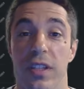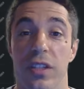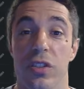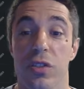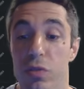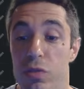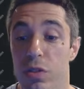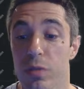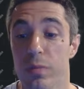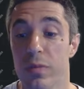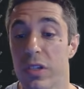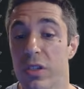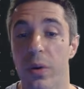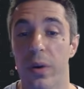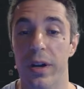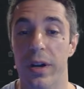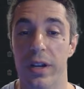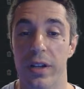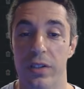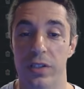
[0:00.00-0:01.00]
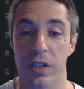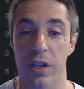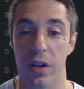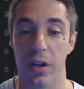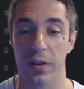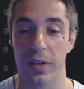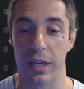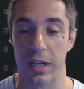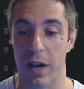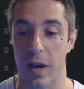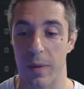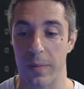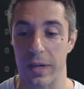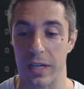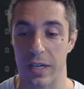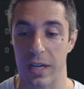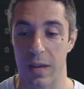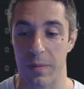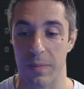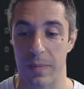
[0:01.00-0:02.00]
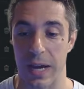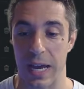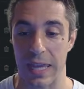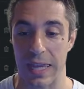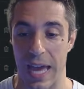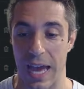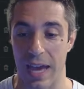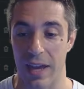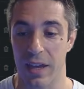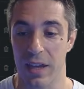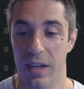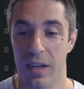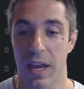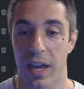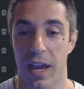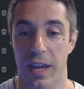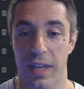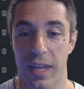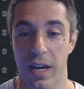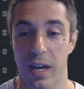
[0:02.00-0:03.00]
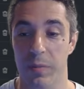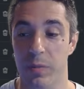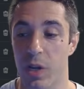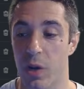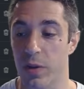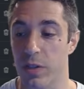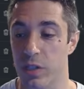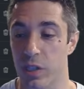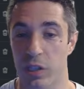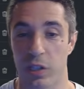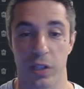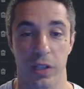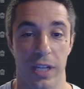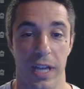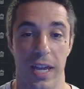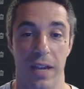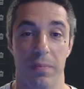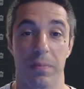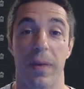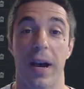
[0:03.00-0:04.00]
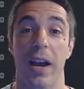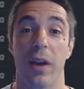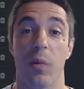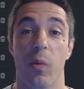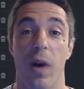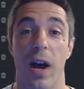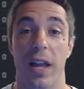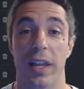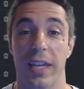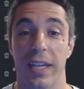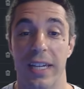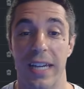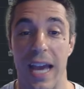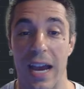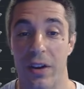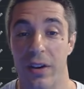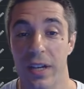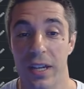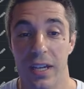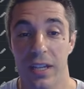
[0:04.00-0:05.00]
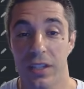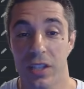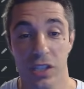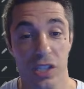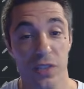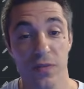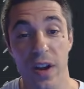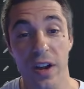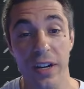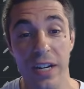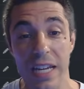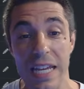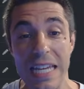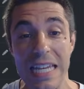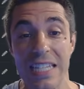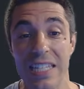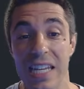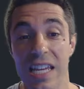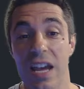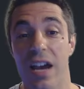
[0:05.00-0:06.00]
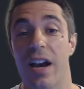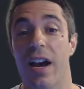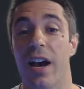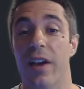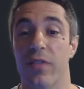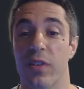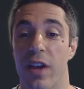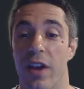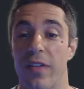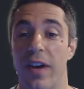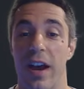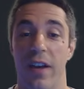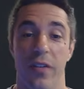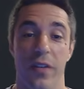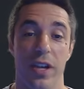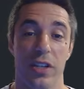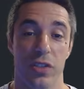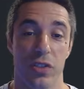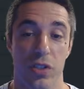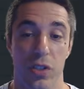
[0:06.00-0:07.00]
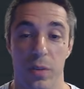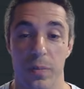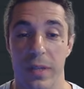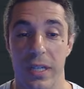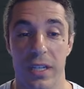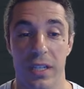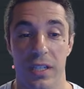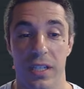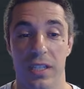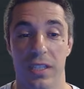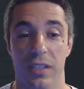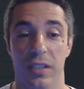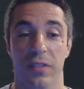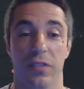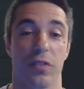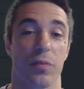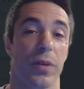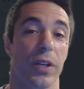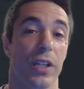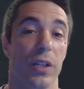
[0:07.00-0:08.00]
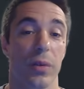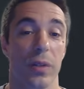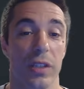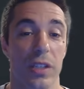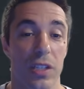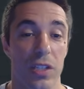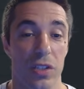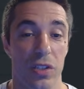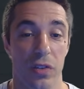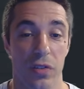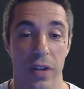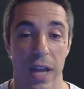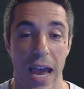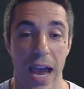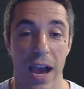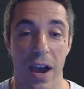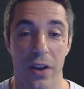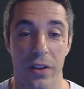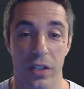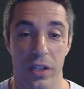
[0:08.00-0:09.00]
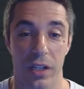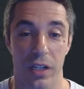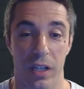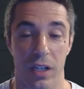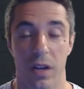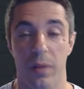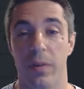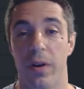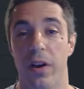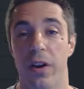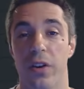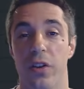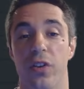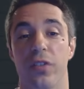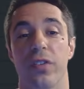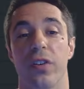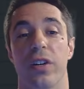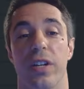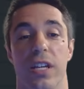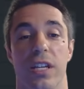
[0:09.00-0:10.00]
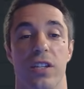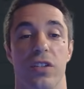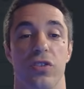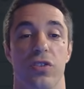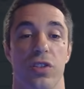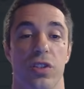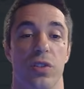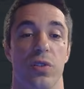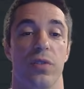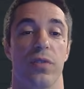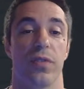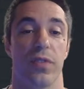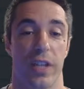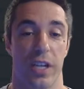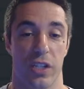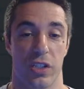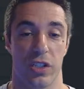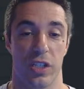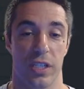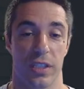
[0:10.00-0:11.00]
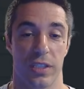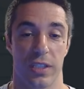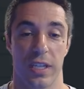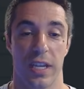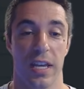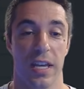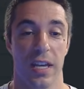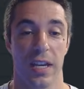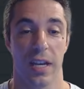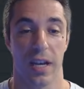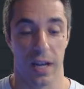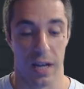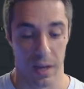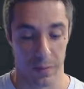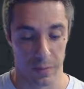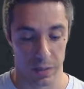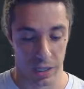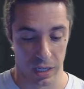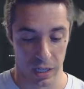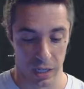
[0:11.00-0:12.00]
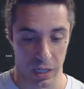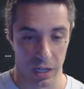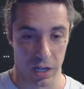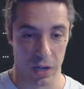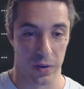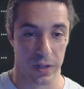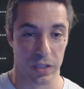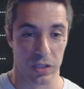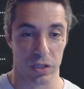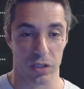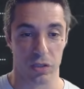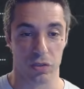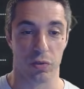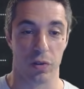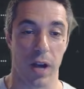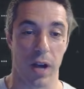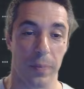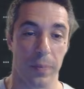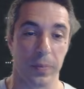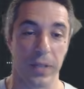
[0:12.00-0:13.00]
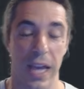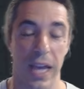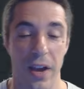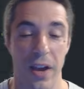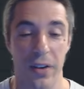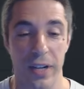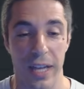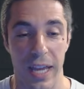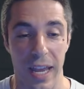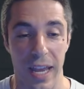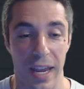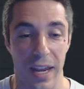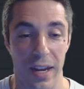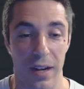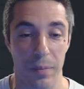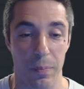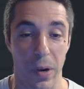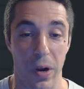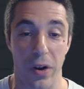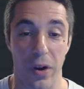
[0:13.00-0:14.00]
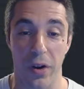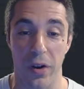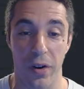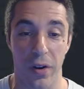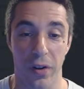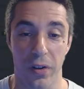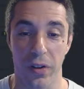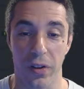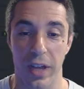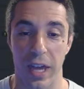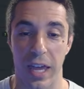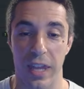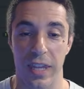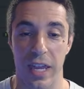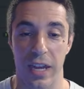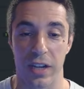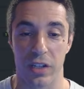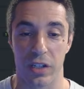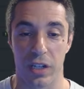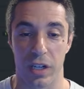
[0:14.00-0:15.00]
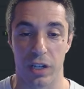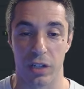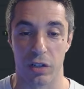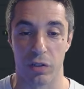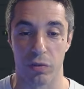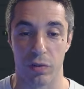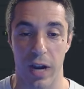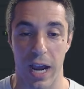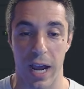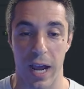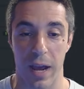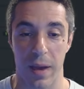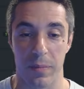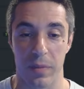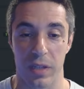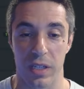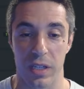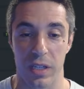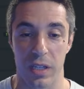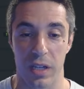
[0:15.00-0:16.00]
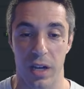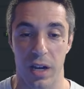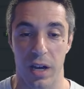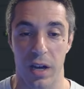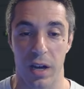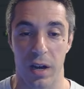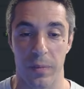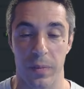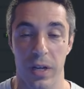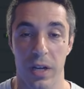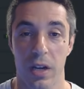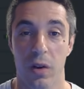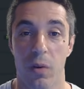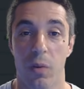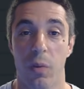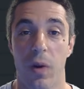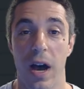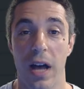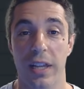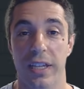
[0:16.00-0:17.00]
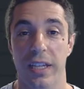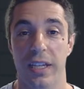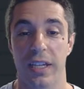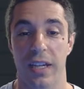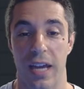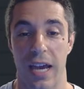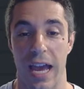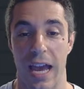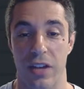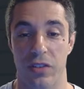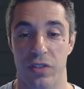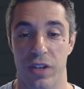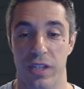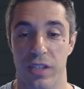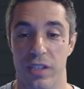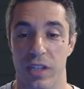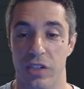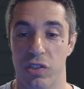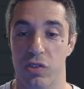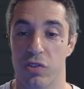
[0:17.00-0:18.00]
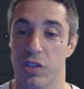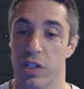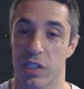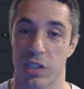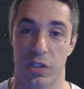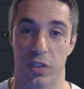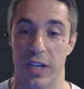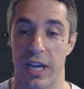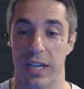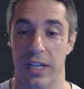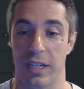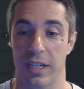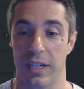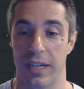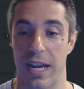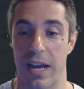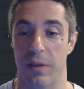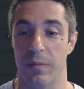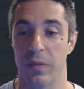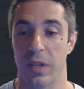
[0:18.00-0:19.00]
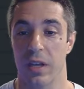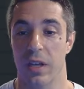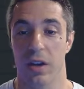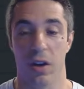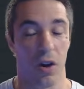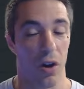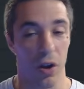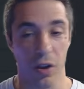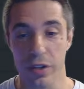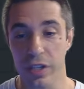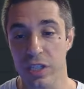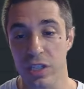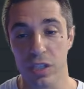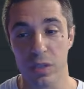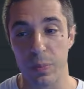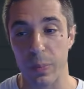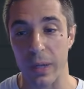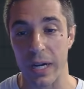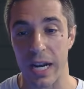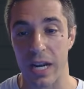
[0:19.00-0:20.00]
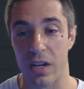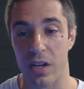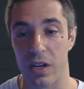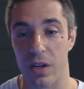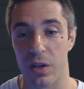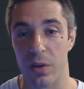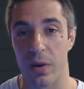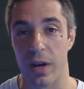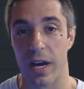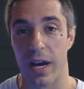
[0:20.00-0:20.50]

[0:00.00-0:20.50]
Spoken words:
YouTube tutorial. So, I'm going to name mine that. And then I'm going to create my wallet. Now, this is very easy. If you have HiveOS, you should be decently familiar with this. So now you're going to come on over into flight sheets. You're going to go into dropdown and Perl, and then you're going to grab the wallet address that you just created. Now, all this is brand new.